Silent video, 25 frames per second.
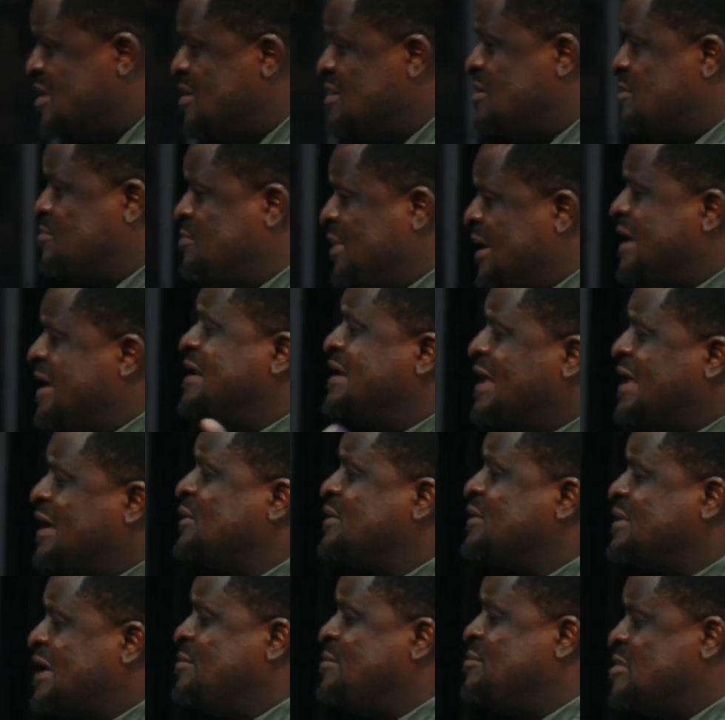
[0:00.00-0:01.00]
playing
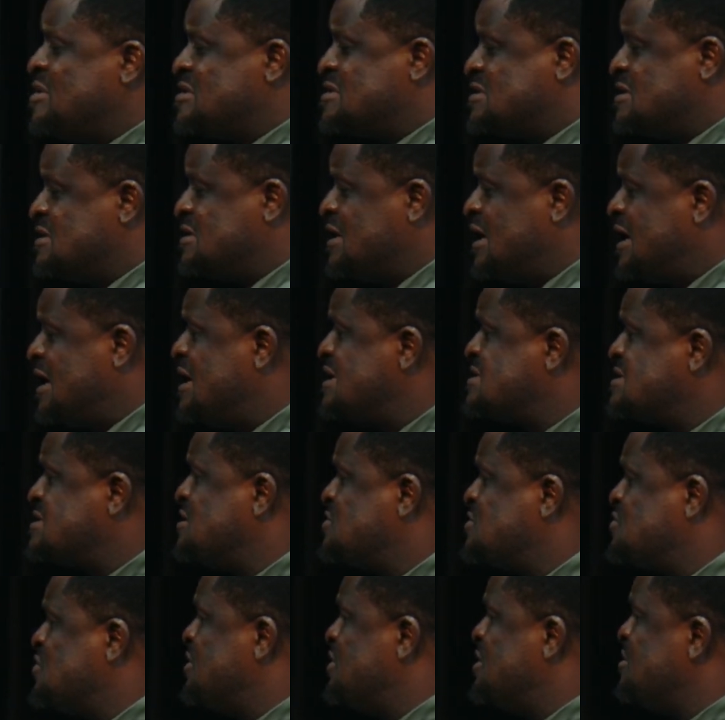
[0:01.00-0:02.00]
another message. I said
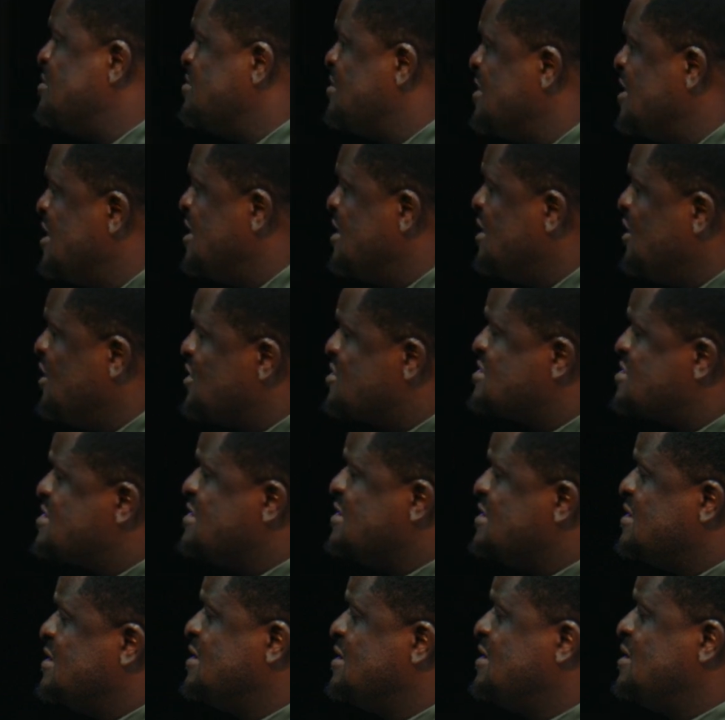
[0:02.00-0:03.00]
to him, Austin,
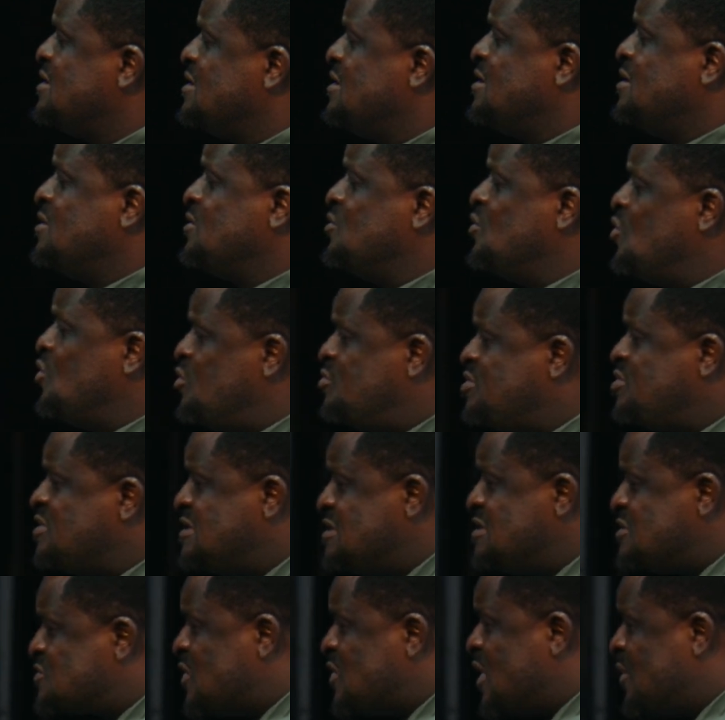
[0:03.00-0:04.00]
who be
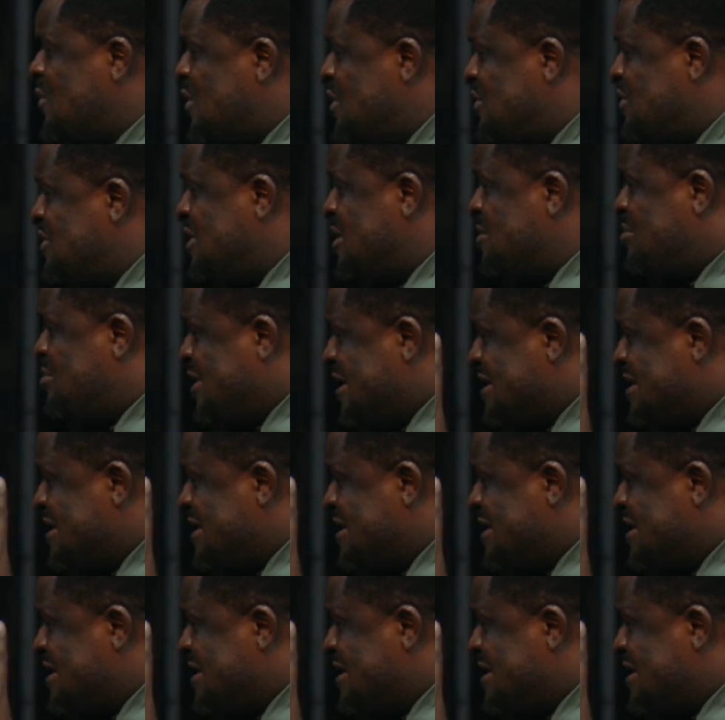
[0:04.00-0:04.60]
this one where you they play